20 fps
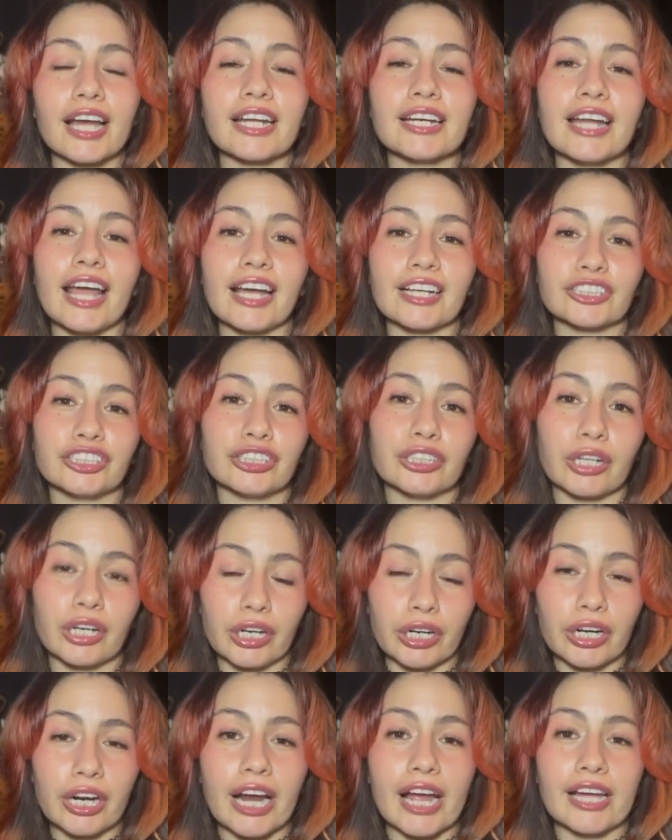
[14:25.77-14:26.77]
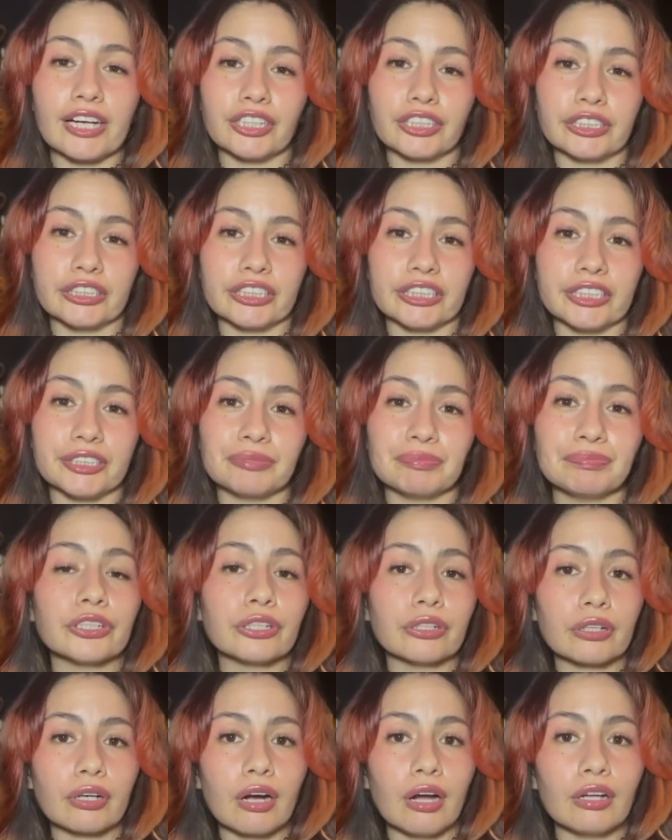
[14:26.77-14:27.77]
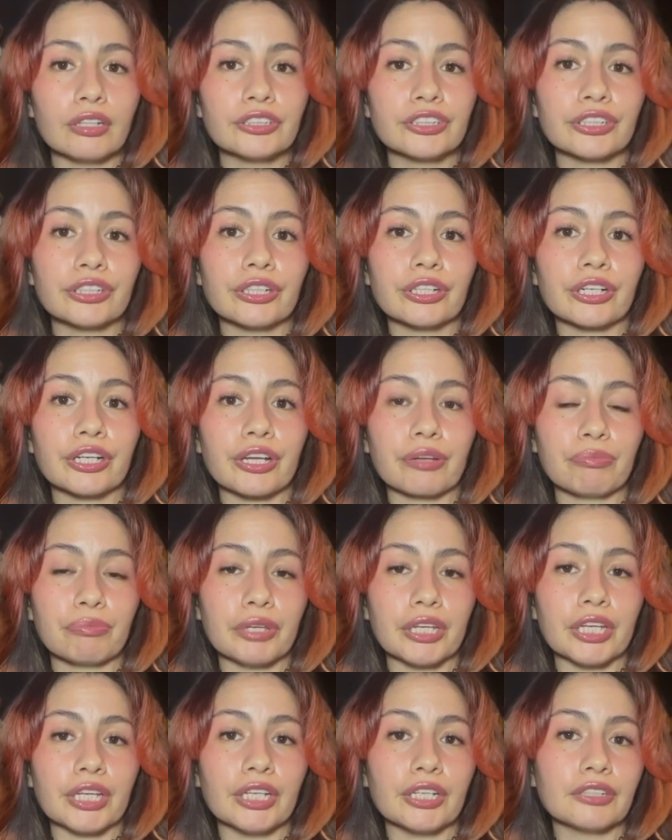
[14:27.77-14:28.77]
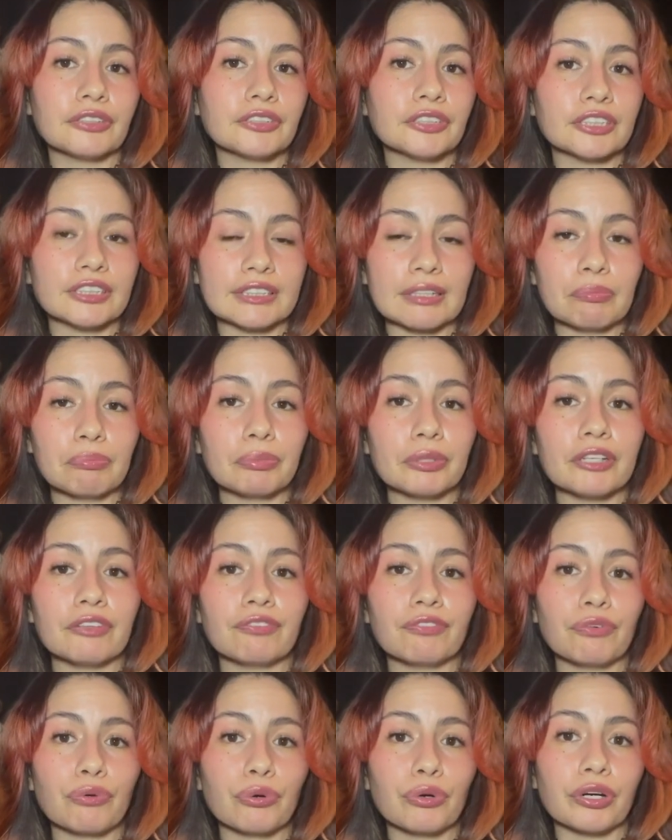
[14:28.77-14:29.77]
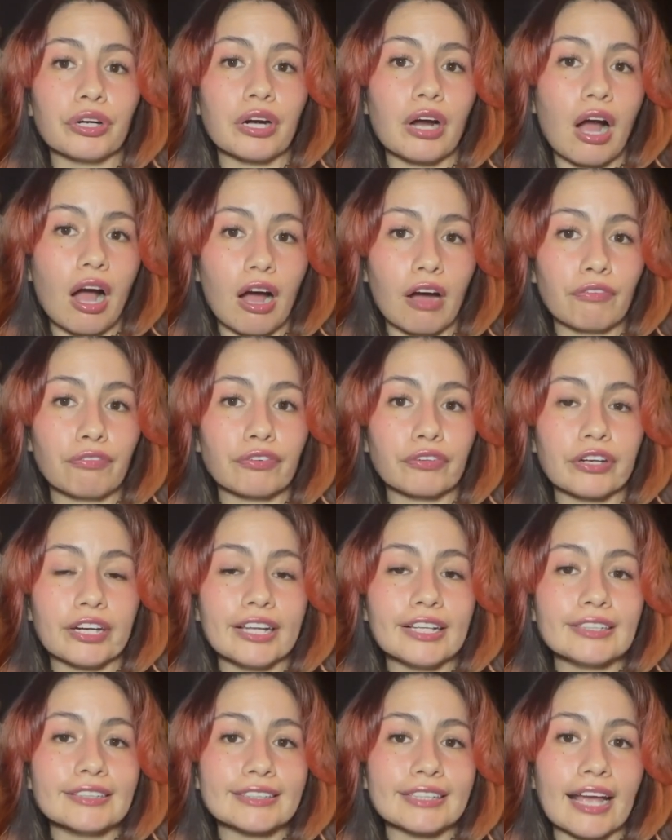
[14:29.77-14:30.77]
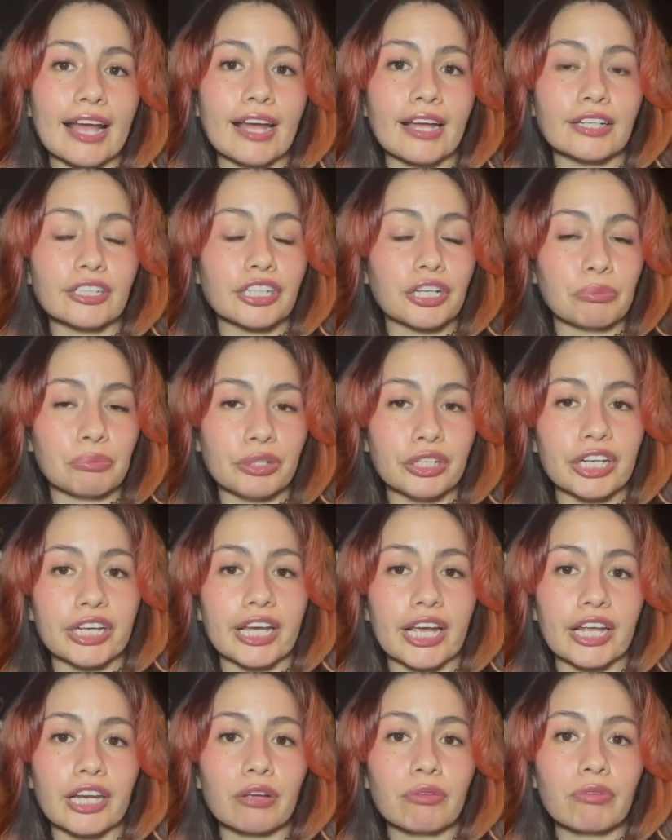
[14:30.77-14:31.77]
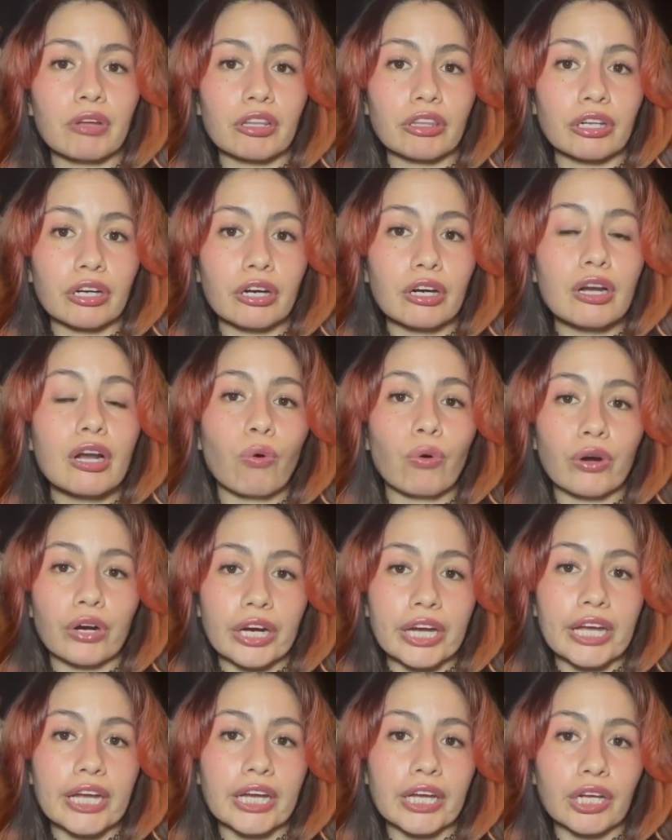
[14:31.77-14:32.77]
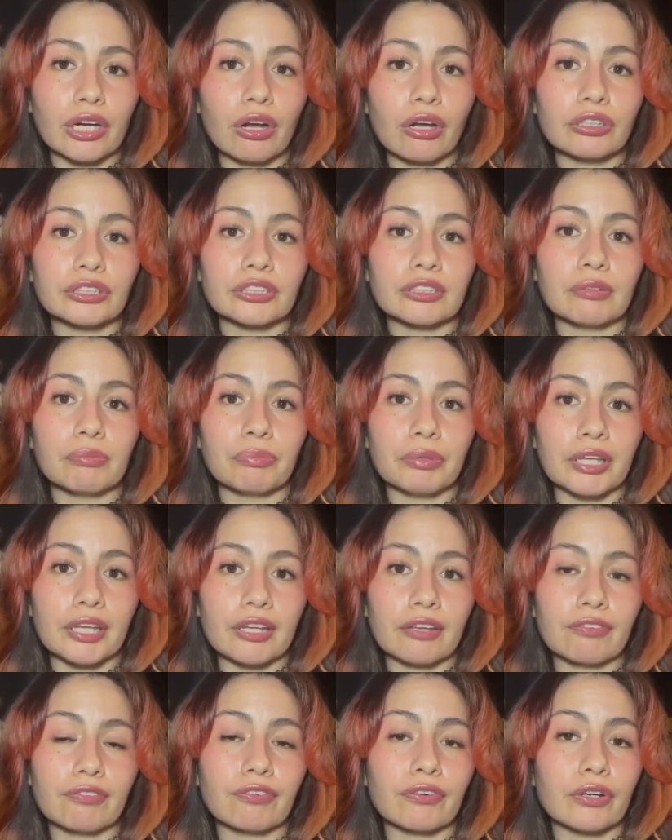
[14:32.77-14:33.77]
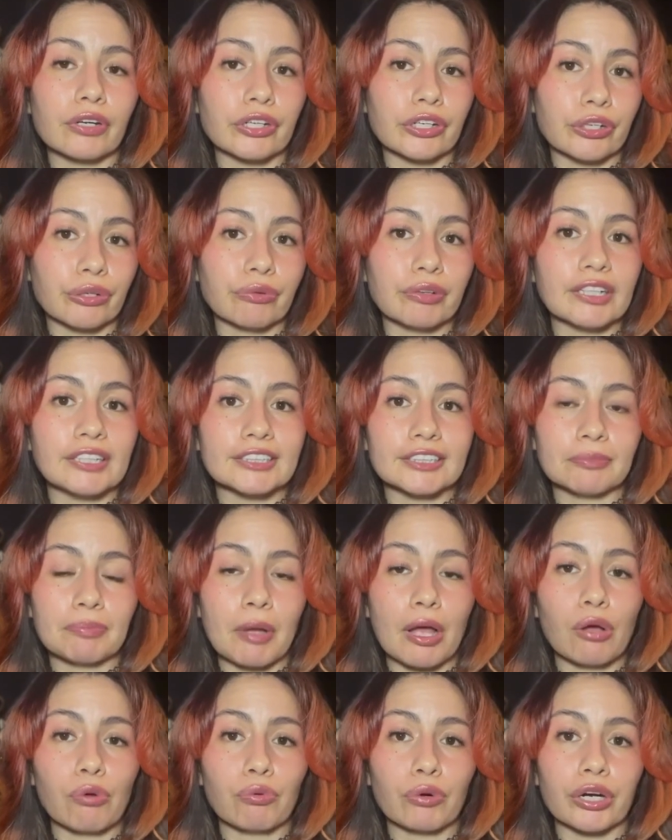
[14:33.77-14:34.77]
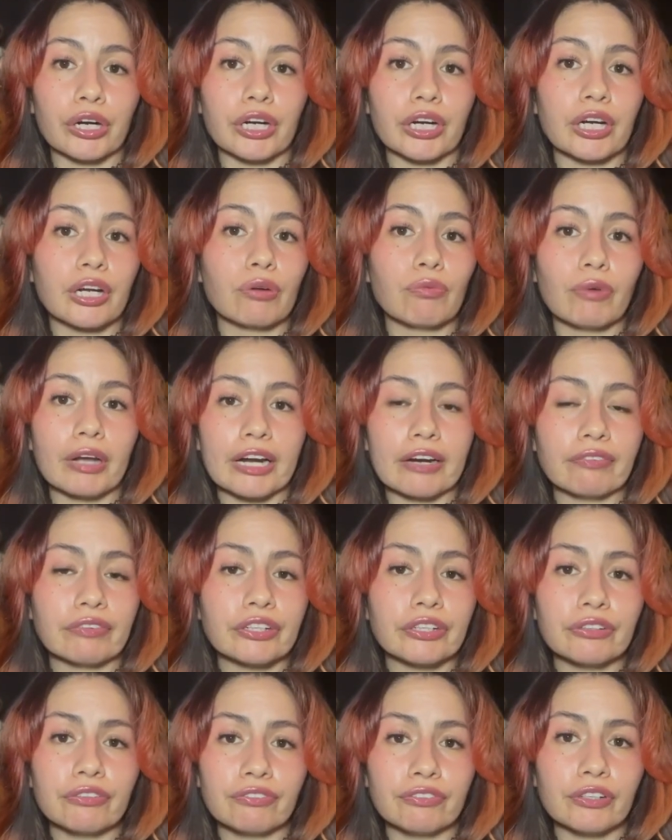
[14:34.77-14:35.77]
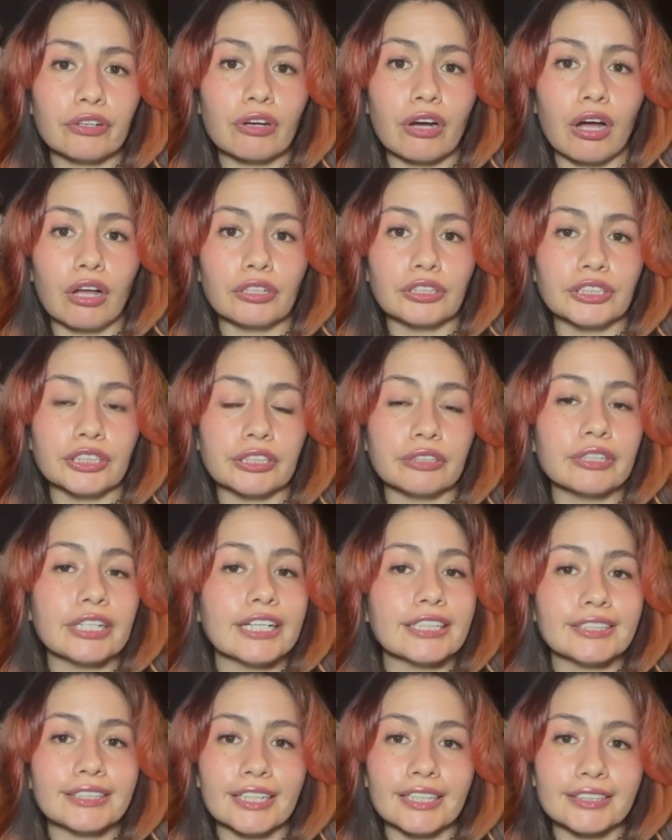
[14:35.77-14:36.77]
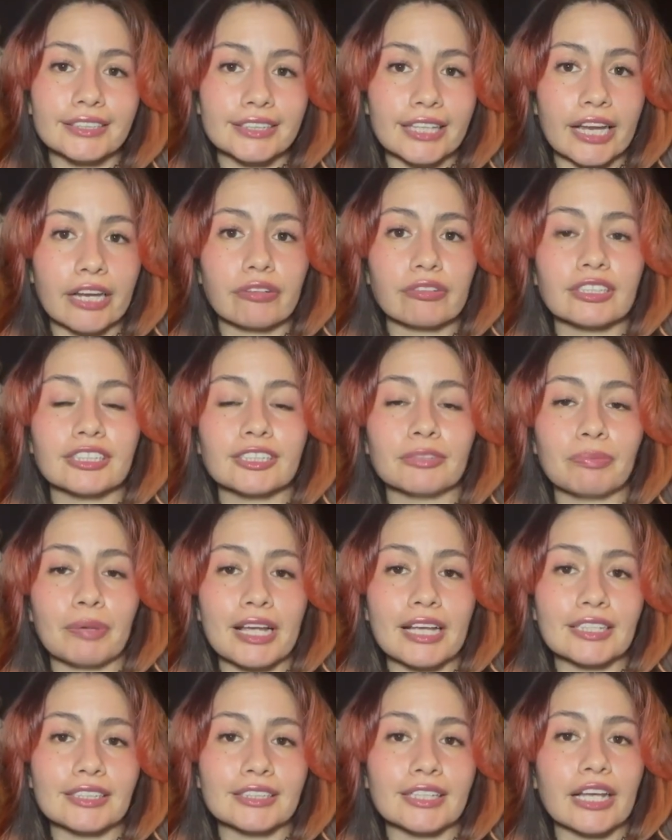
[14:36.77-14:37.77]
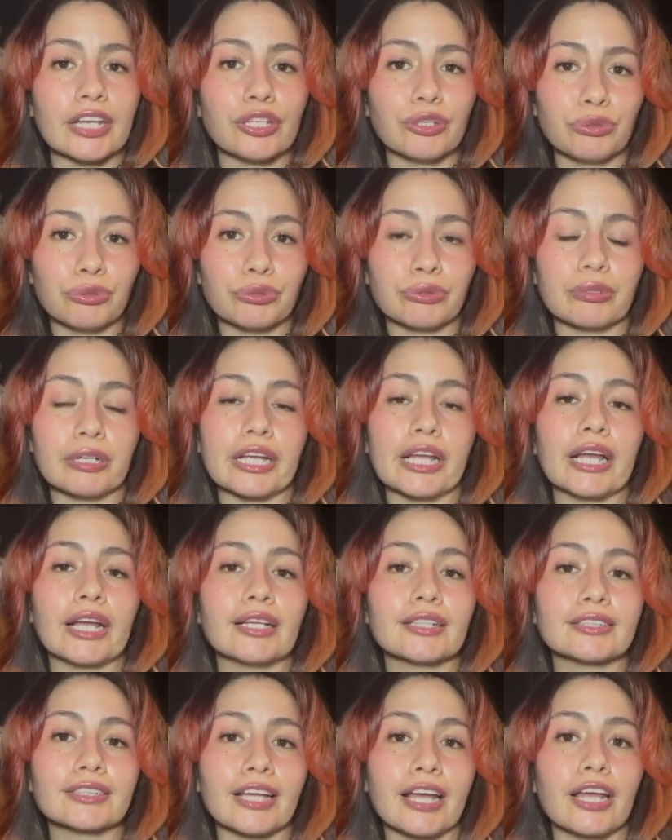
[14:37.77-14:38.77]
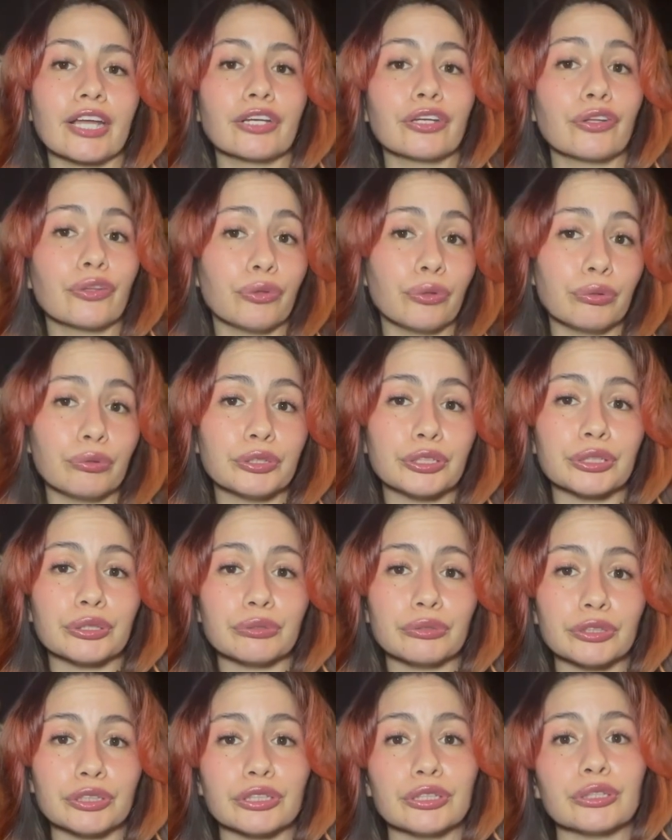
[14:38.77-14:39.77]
connect to her energy. Your altar can be simply for offerings and communicating with her, or it can also be for doing spell work, whatever you feel called to. It's a sacred space that you create, and you choose